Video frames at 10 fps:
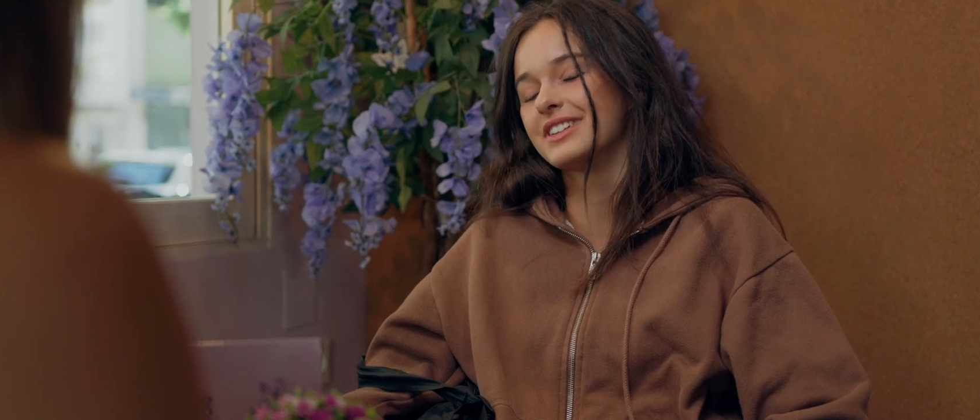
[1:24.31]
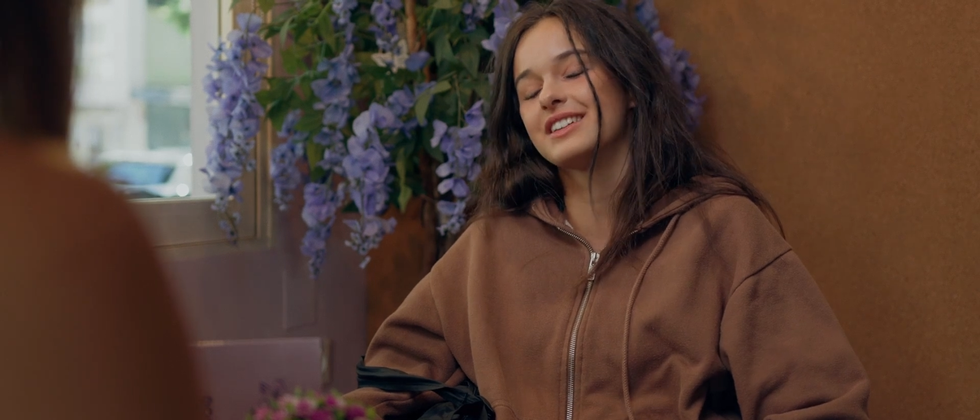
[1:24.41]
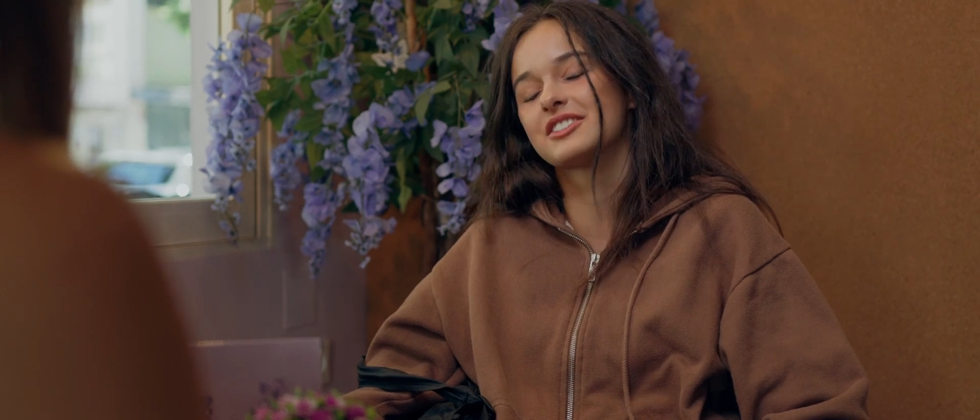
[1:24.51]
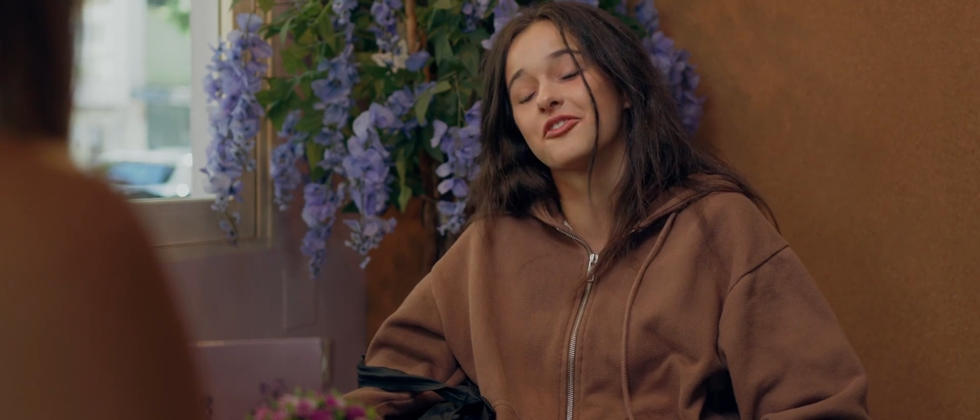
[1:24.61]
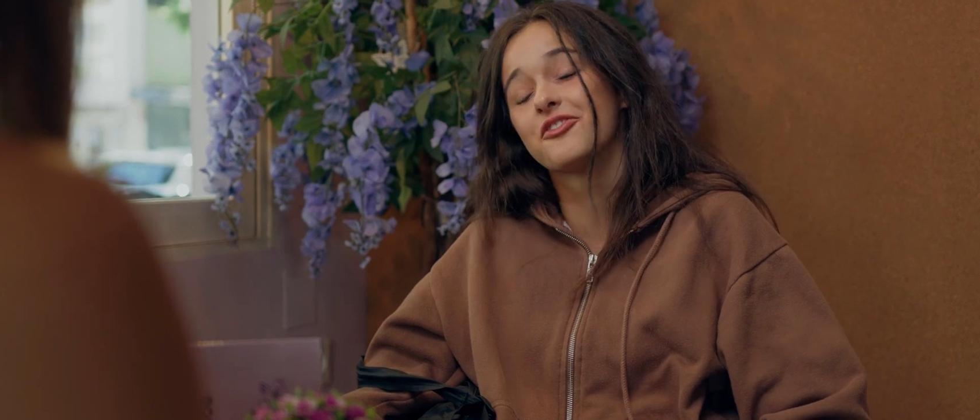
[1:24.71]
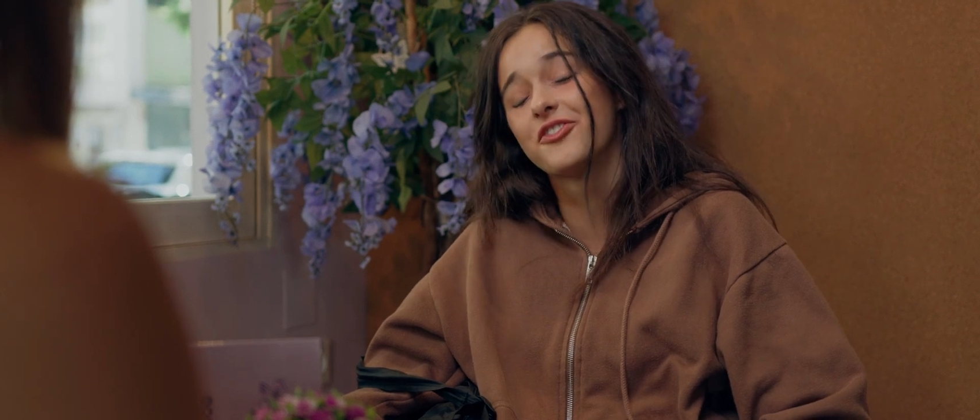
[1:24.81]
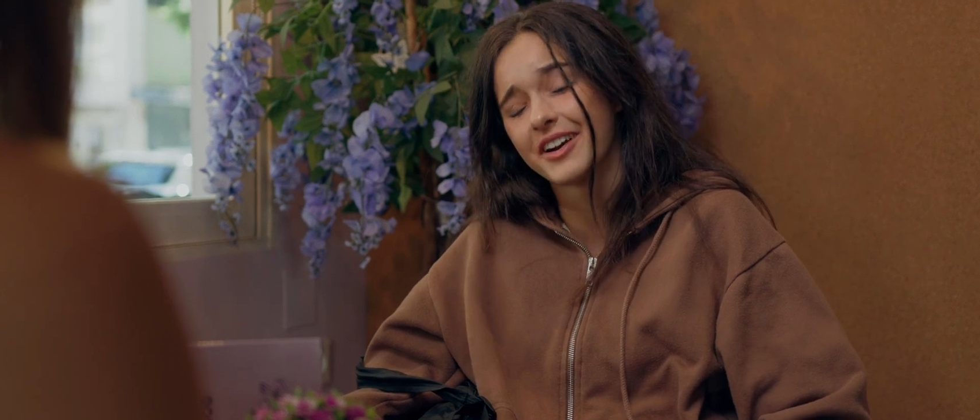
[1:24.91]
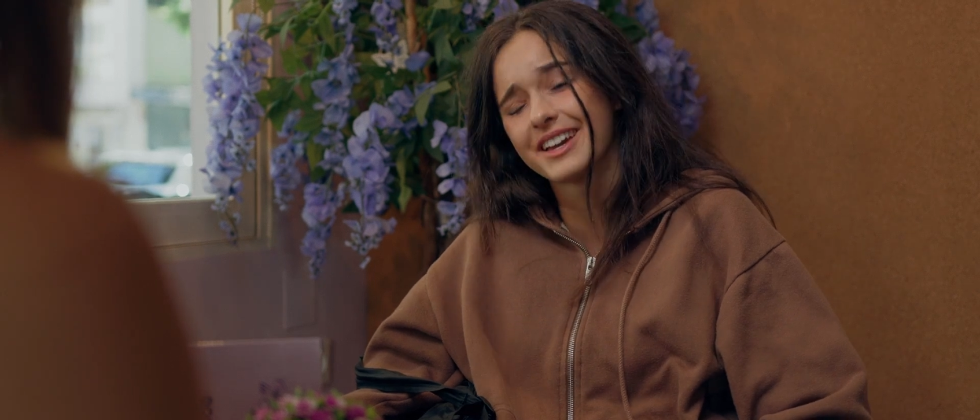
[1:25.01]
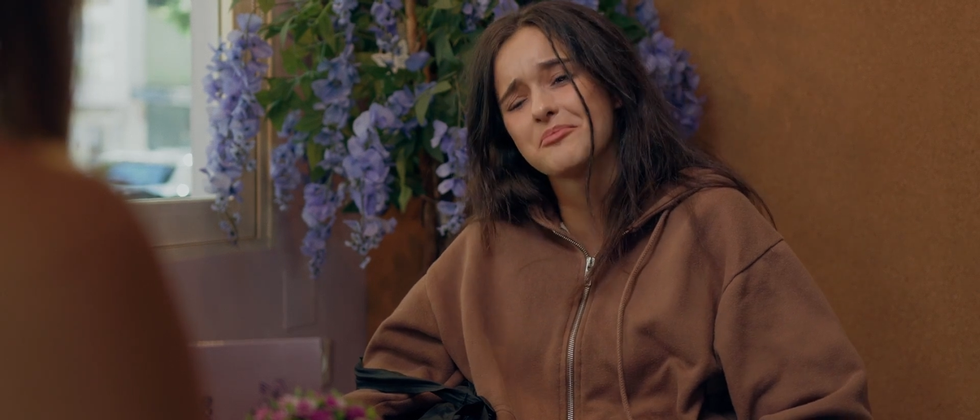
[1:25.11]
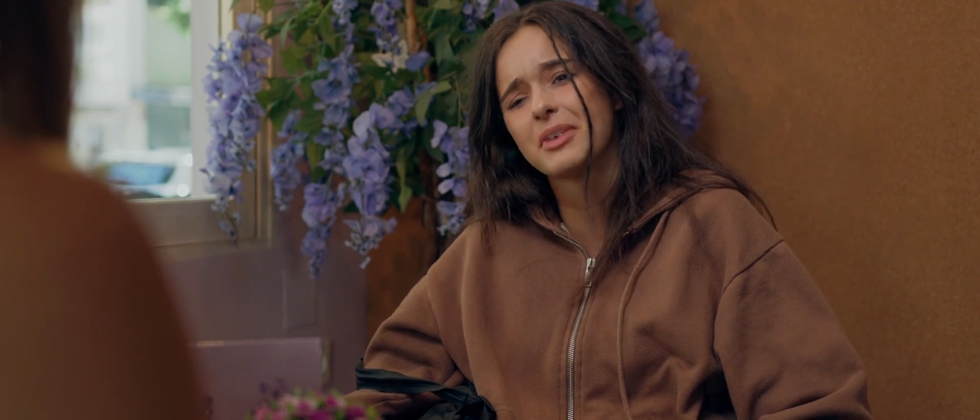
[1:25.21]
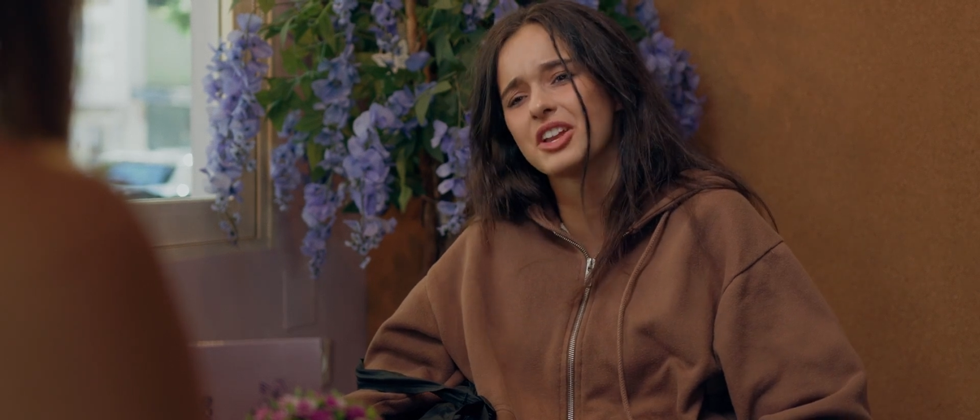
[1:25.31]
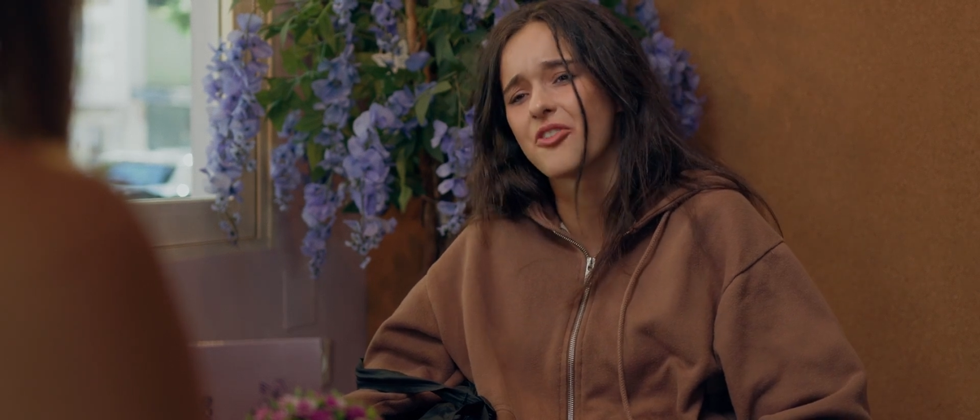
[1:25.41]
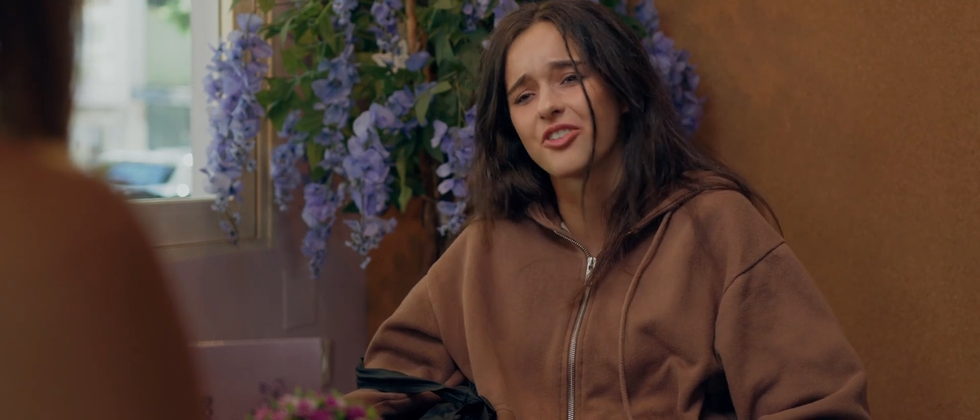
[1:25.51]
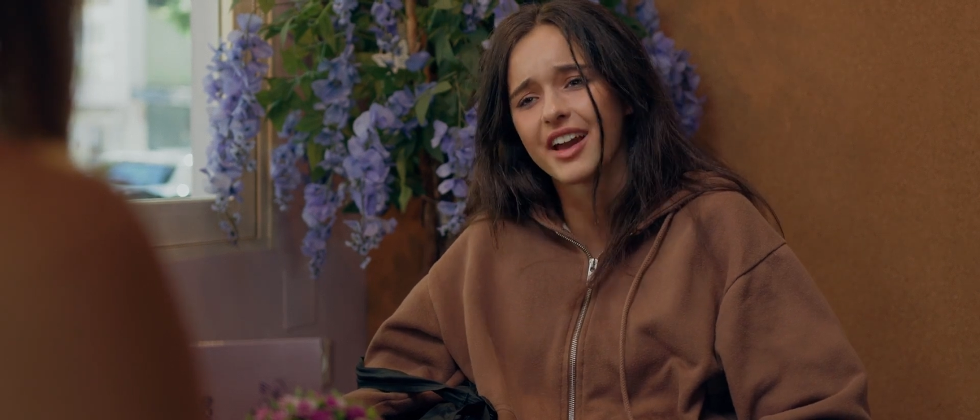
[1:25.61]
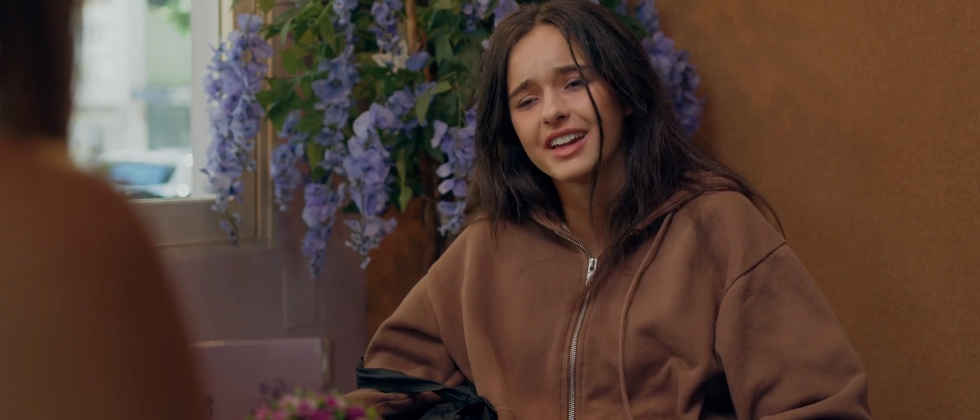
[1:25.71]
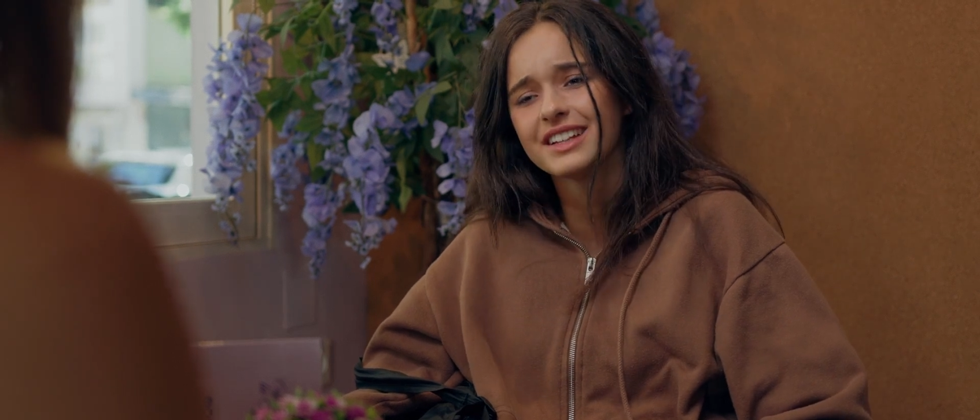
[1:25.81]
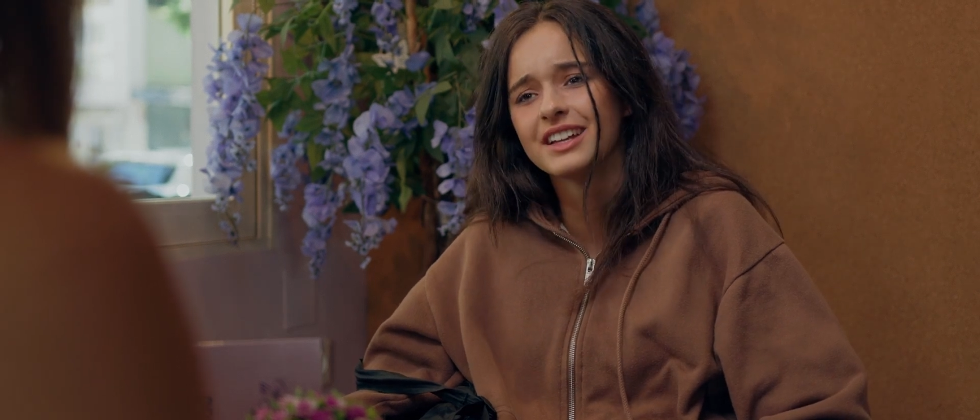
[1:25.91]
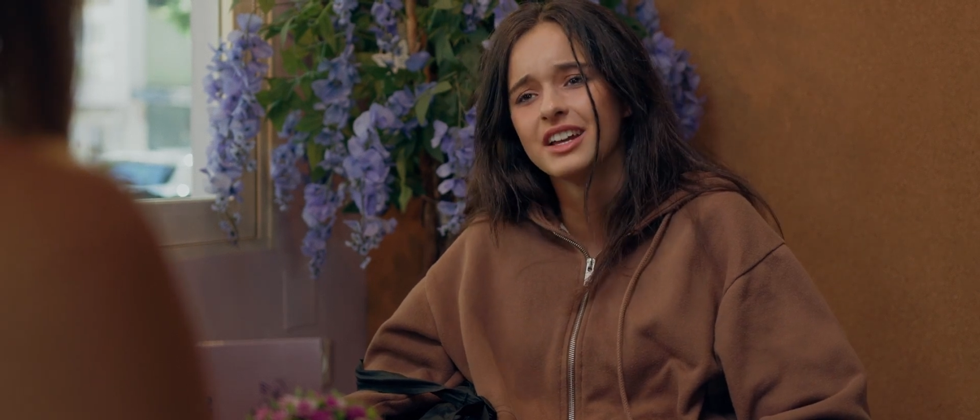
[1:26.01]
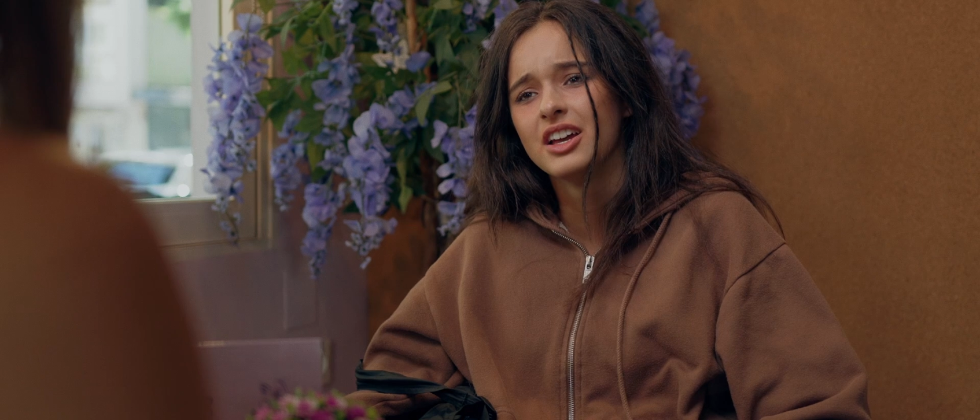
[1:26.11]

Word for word: need some fucking money, alright?